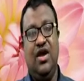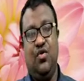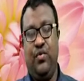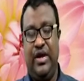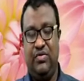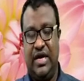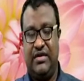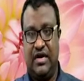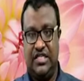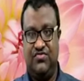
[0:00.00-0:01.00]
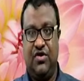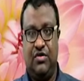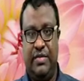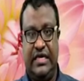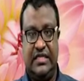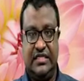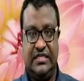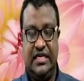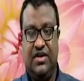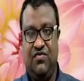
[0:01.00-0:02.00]
when we are transforming the
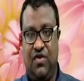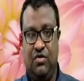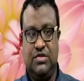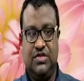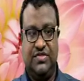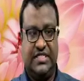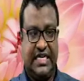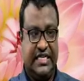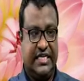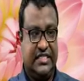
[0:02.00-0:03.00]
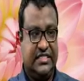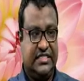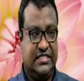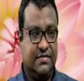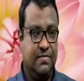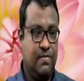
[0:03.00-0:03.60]
forms of the sentence.